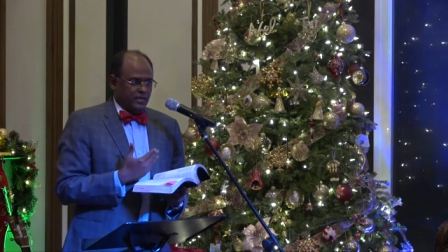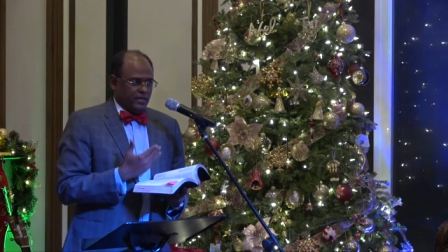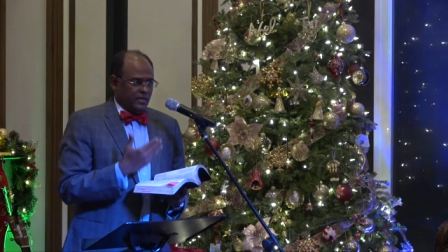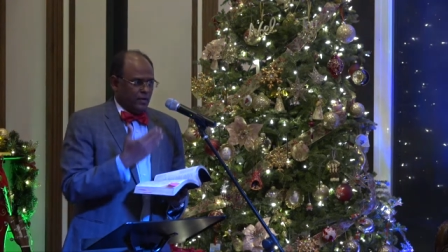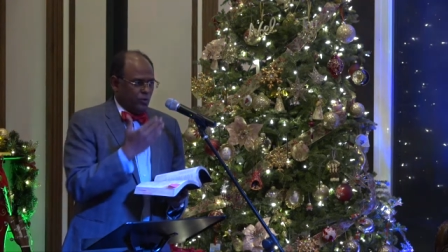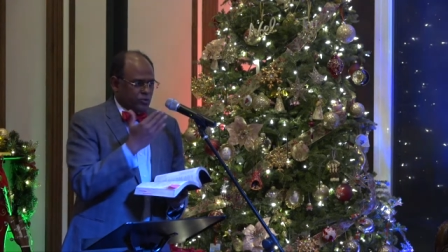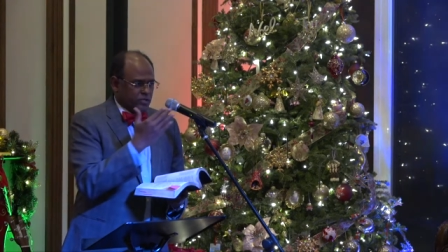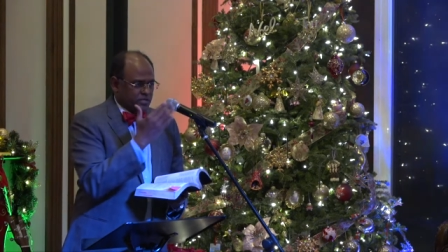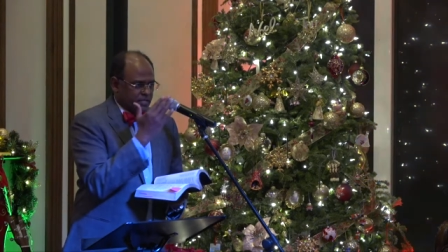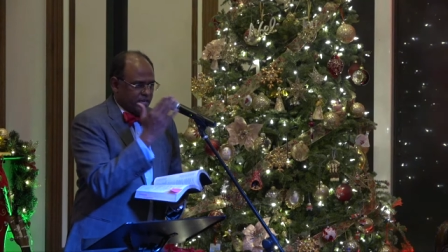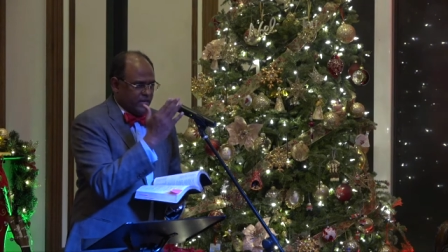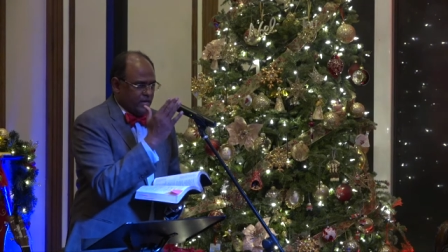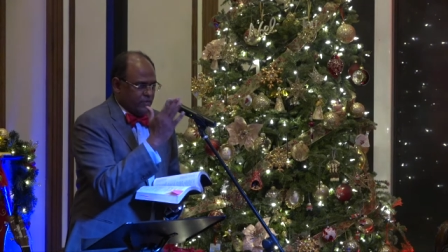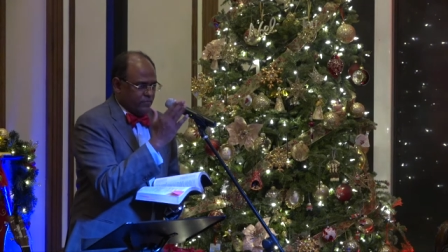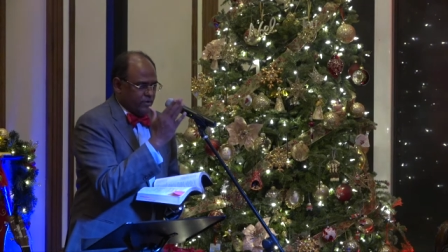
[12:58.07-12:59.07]
he looks at
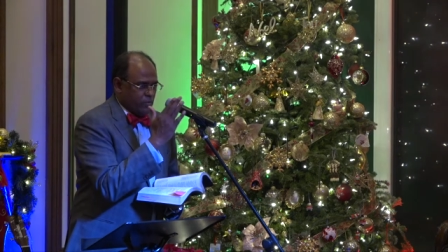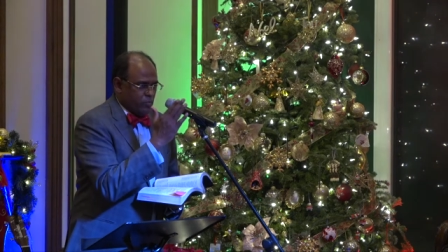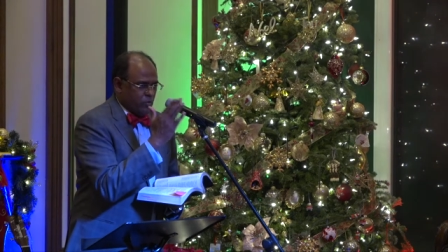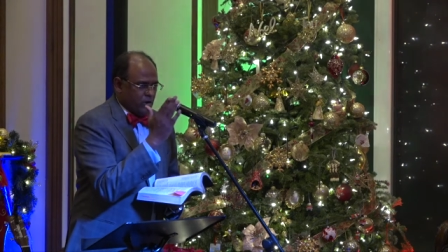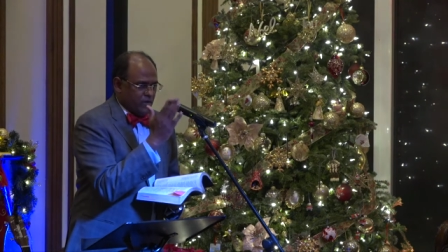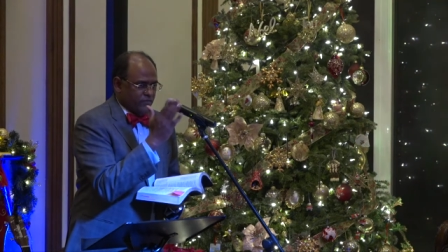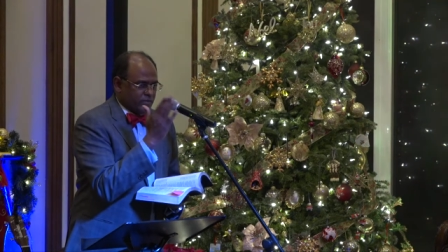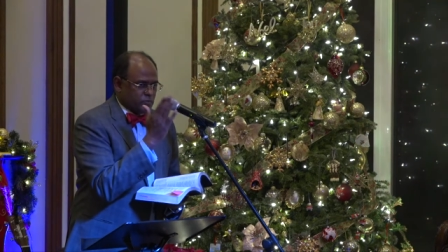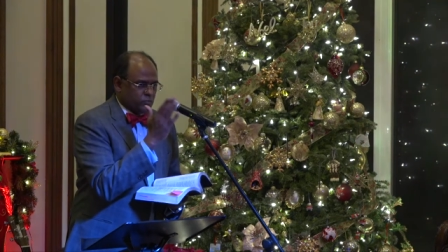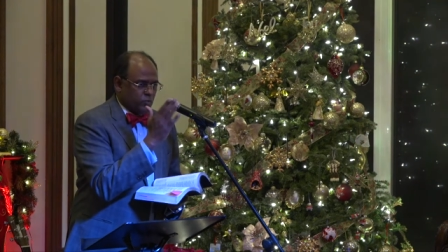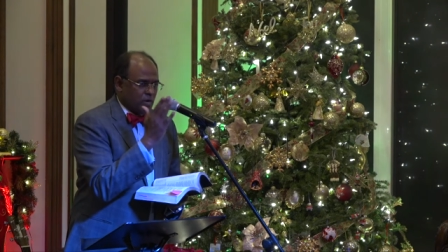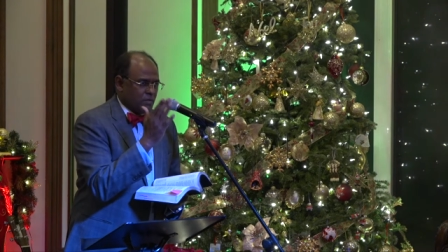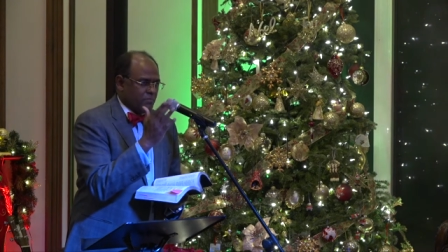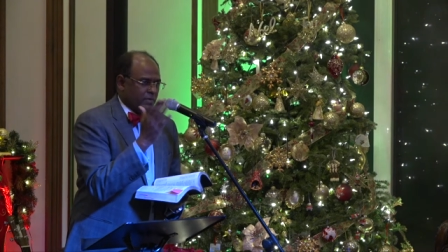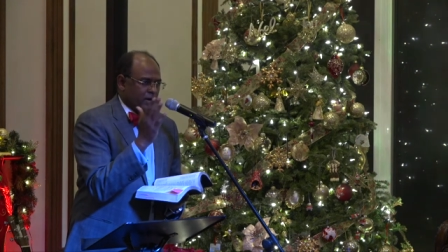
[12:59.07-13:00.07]
every one of us
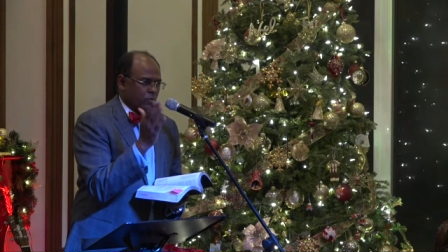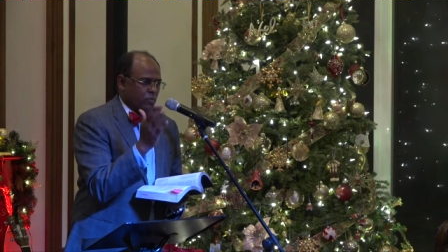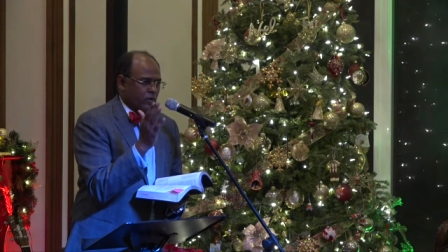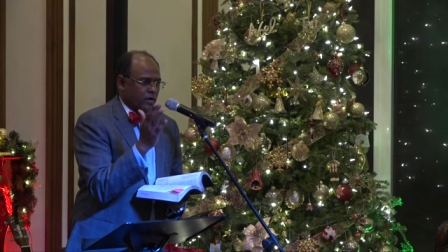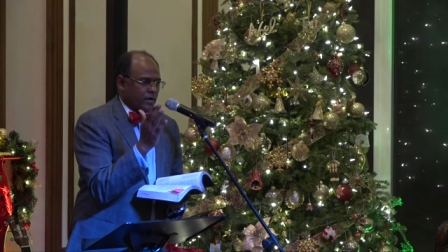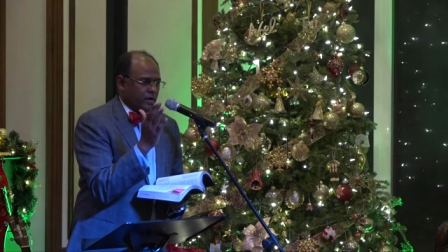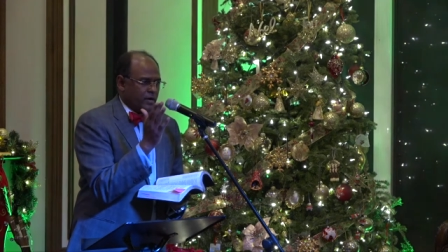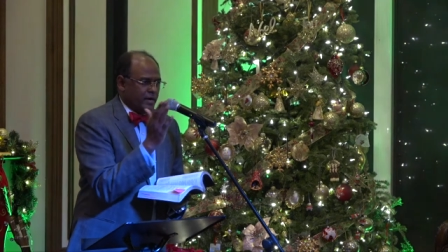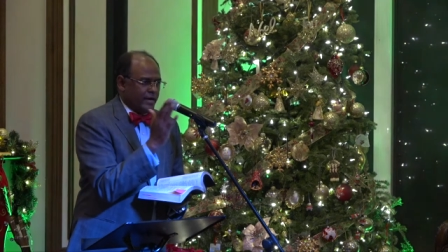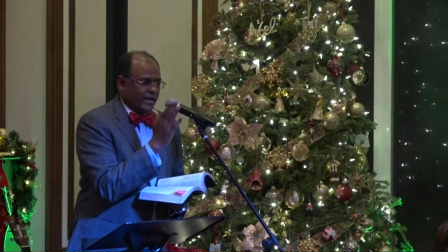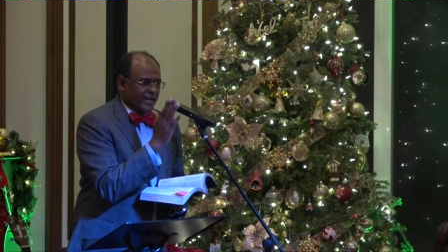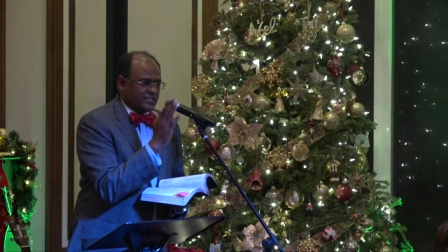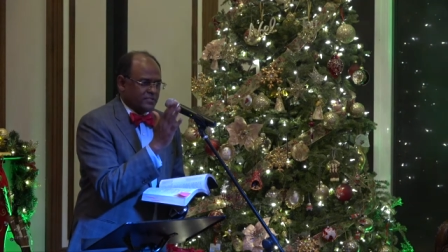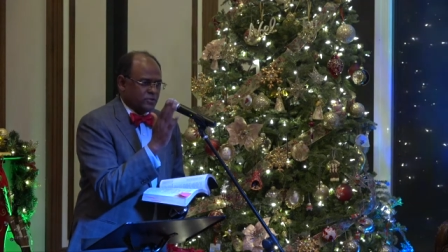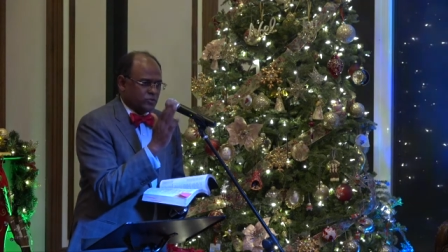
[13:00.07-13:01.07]
one by one and
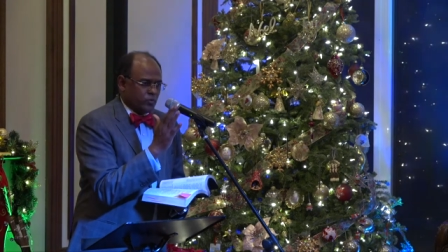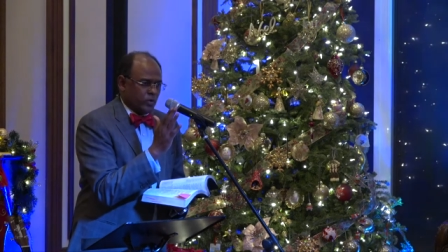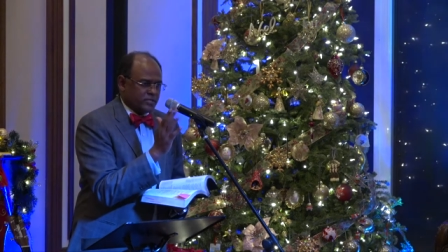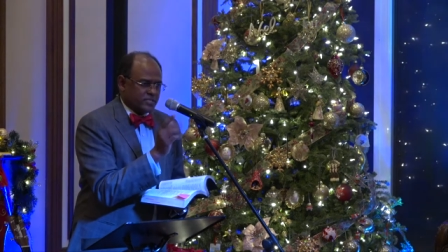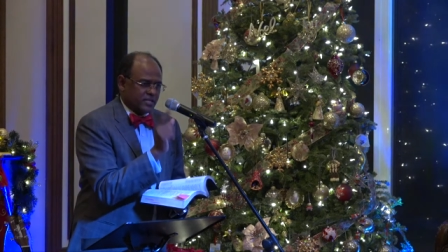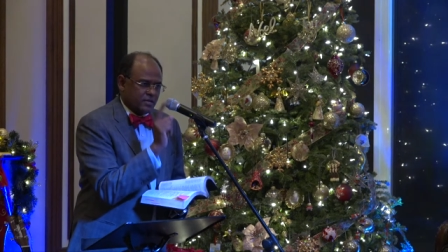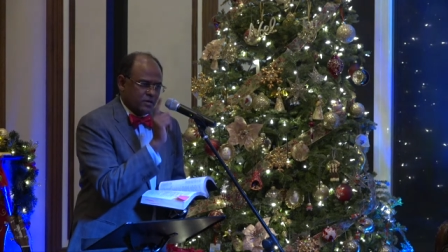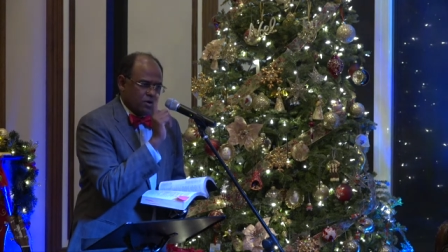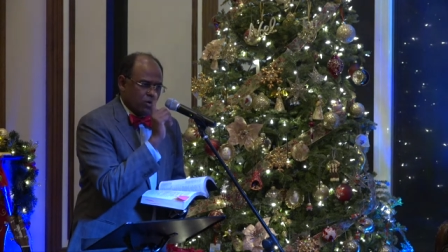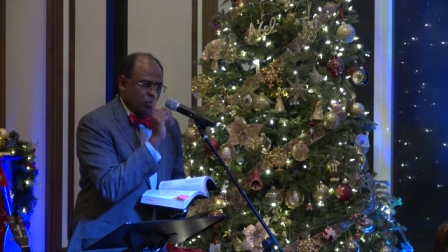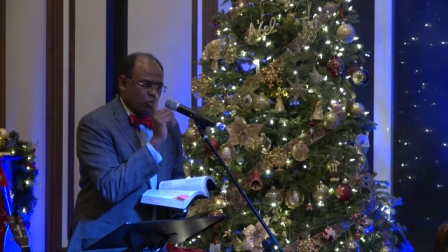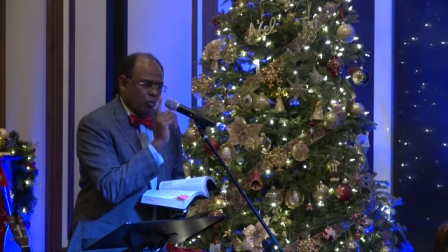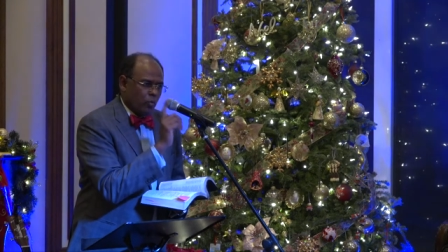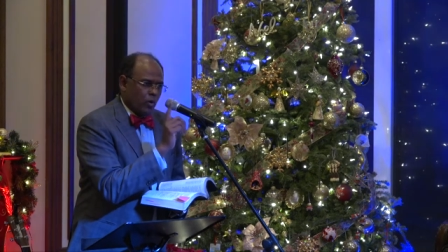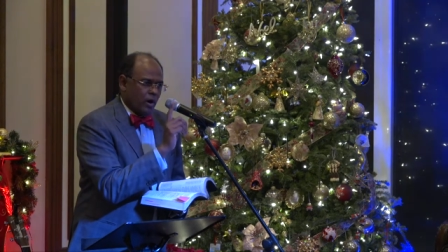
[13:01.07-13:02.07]
asks this question
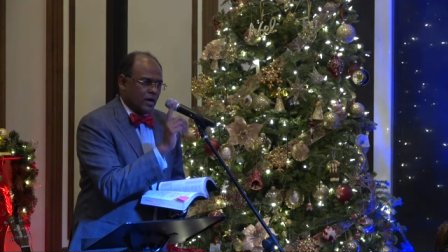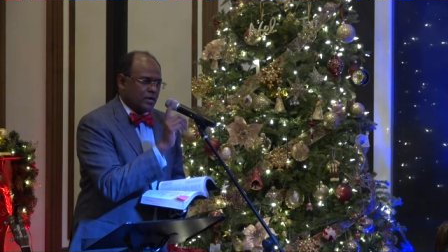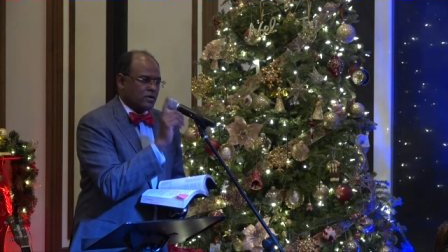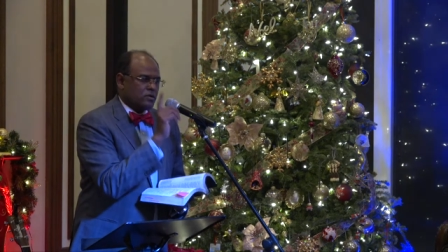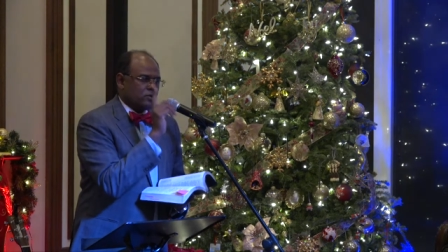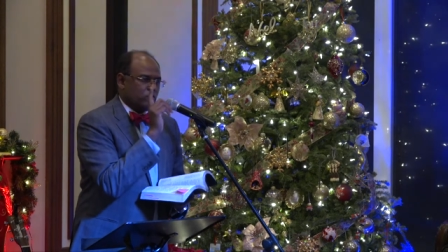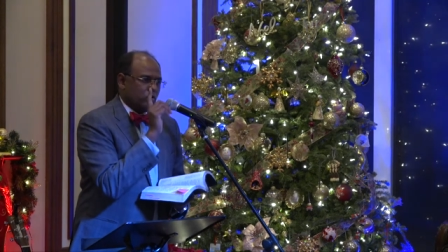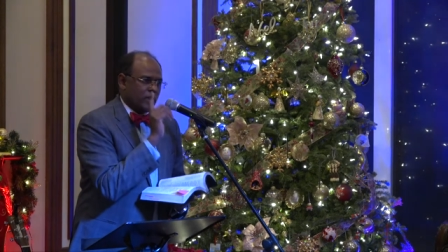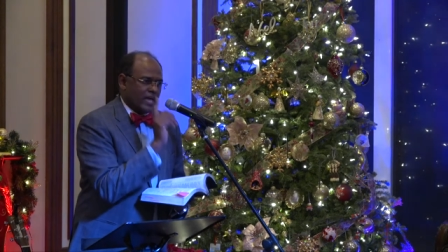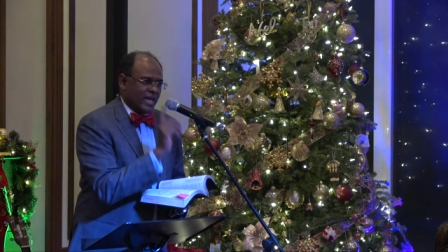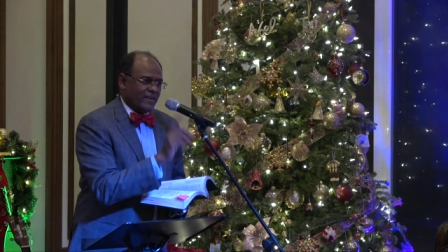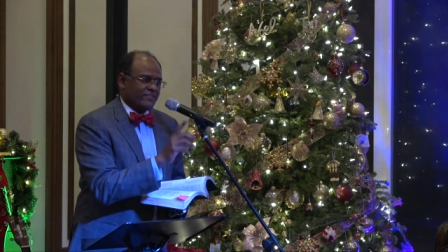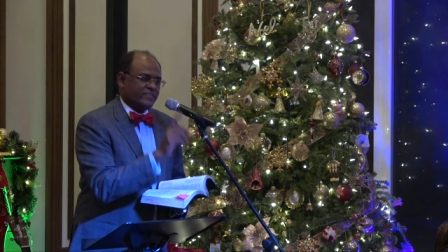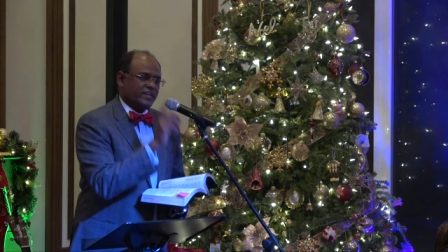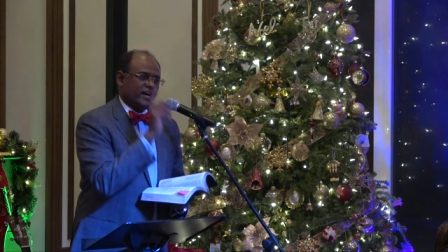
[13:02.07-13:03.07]
What could I
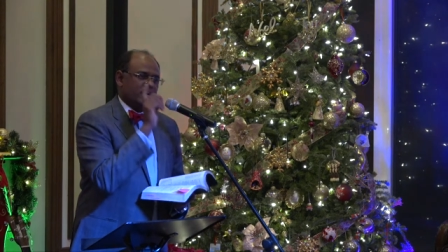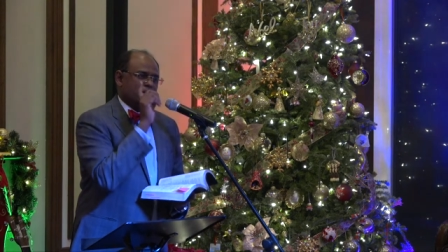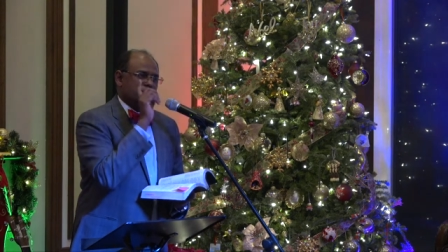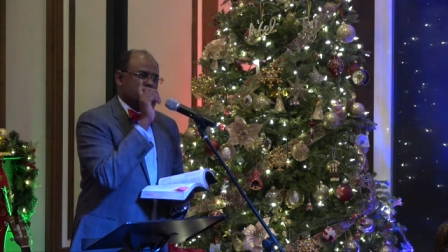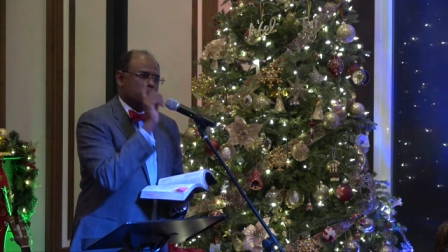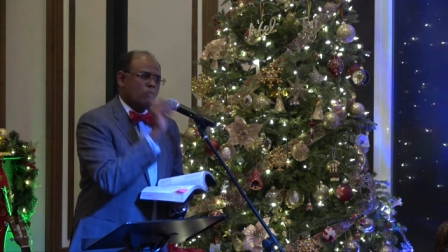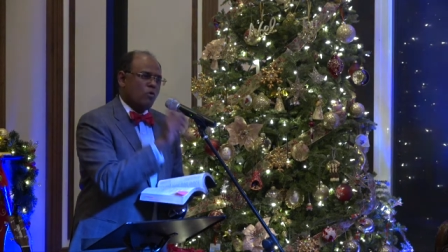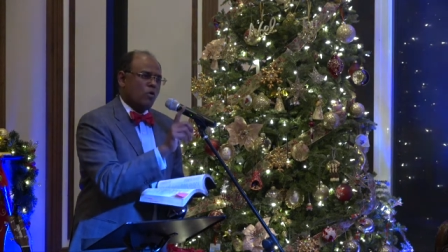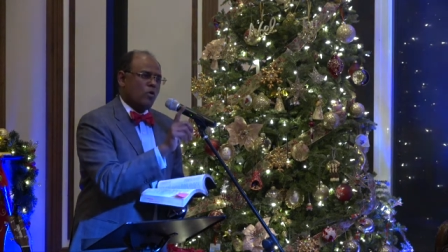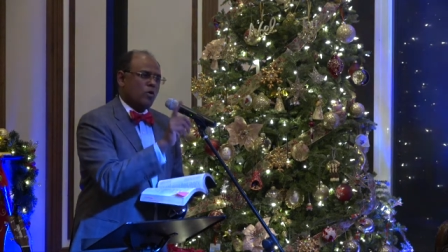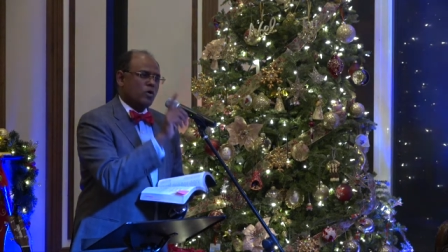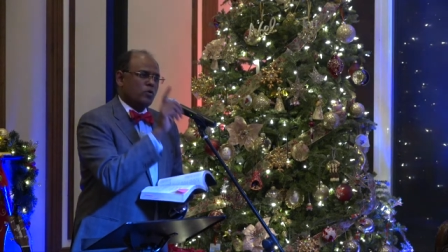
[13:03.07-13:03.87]
have done more